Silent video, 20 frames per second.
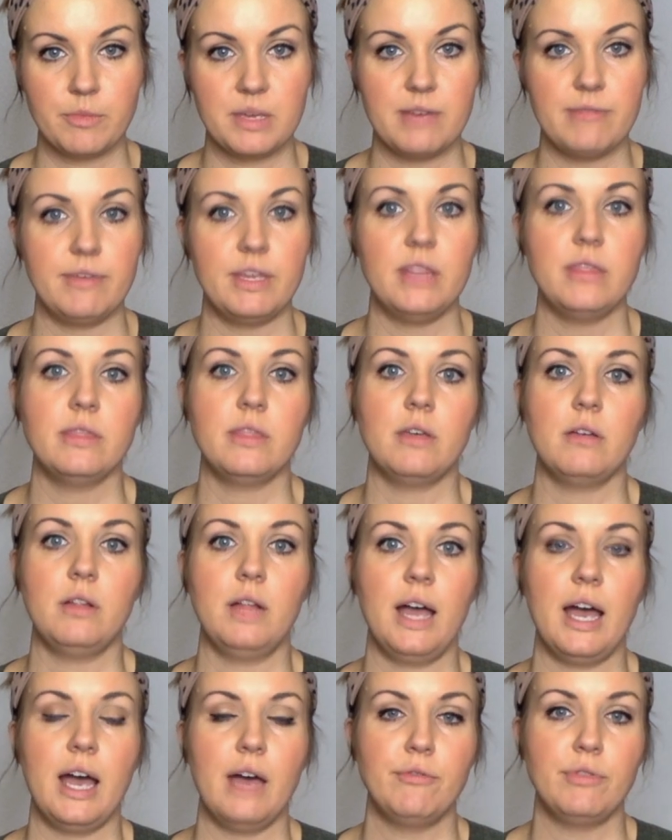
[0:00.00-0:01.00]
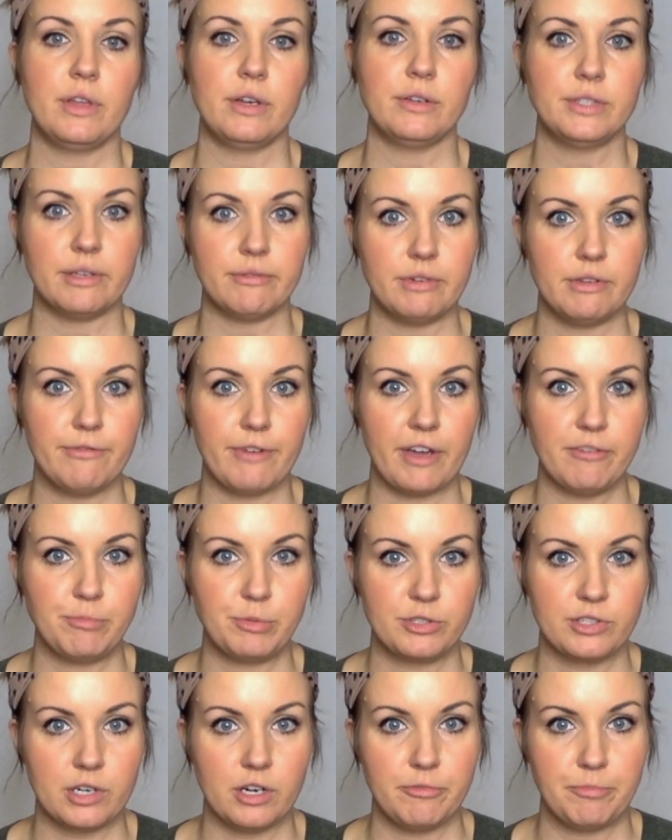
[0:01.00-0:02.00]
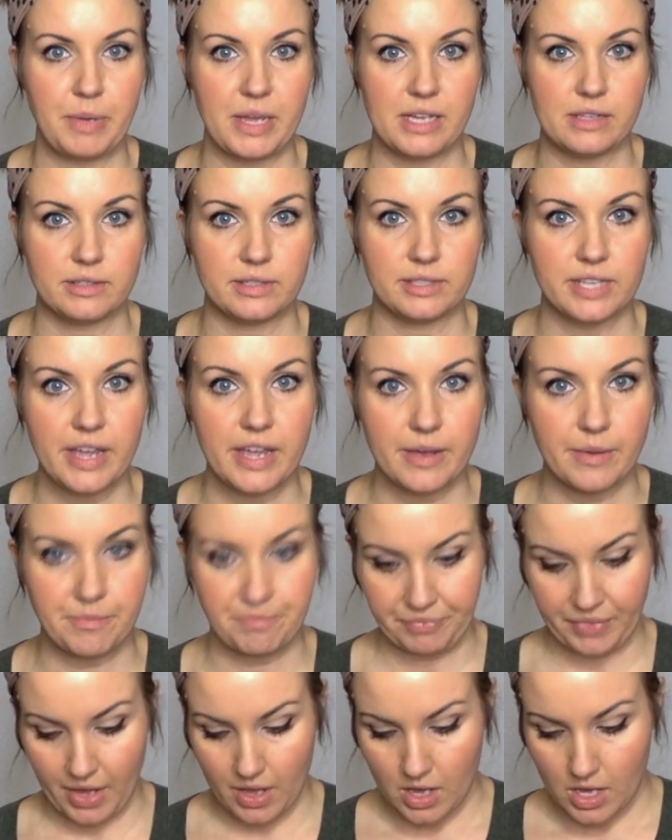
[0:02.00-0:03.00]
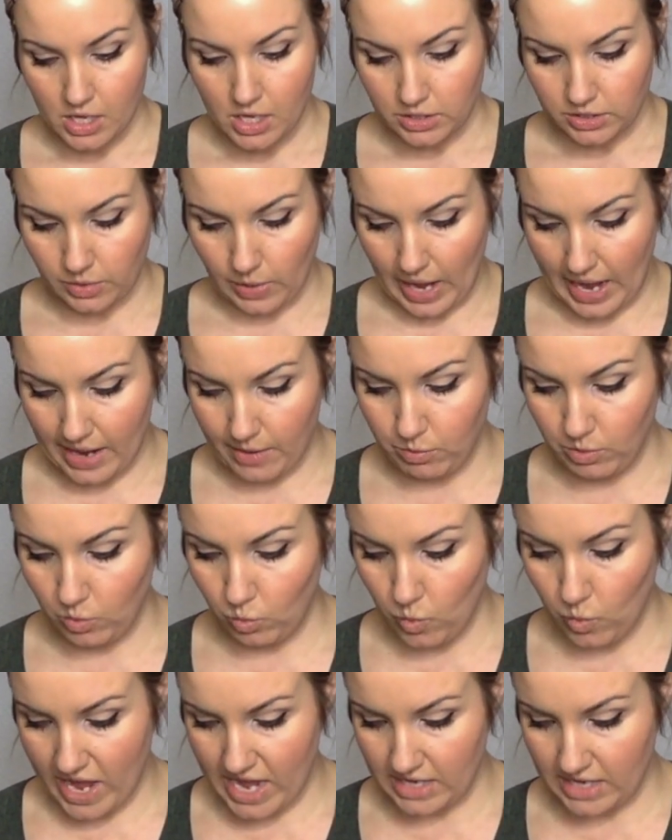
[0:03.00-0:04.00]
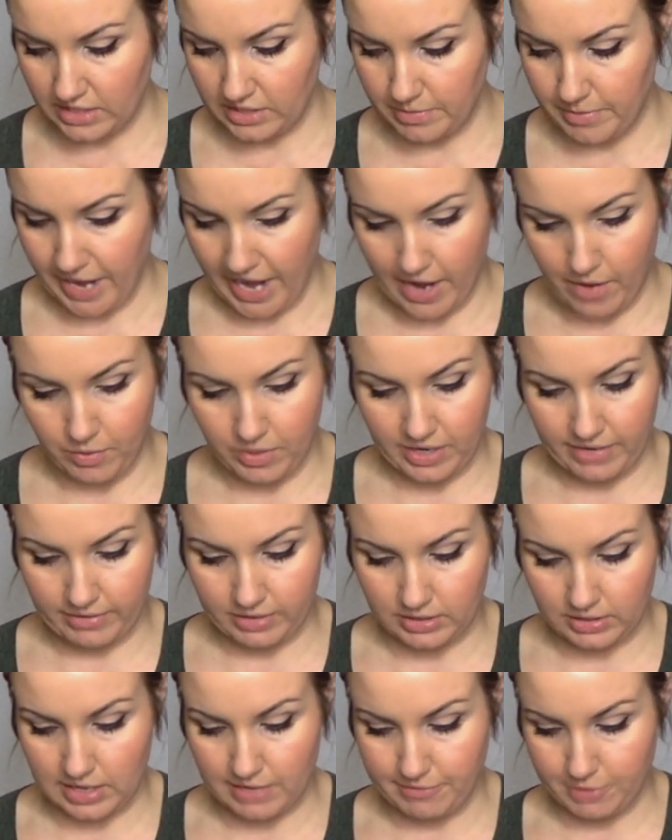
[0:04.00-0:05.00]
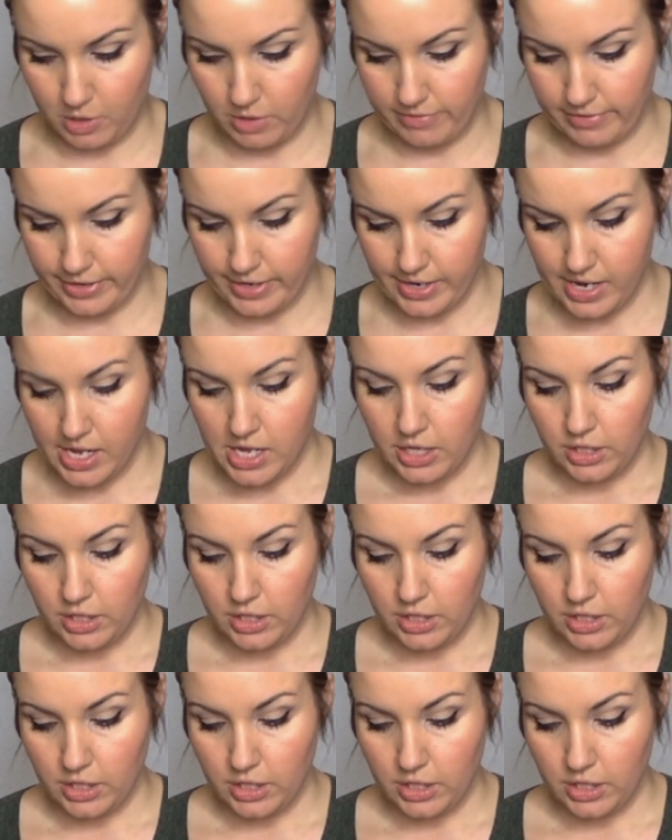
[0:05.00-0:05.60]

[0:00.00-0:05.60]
the event, they'll have their 75% off pants sale. So I will wait to buy whatever's left over.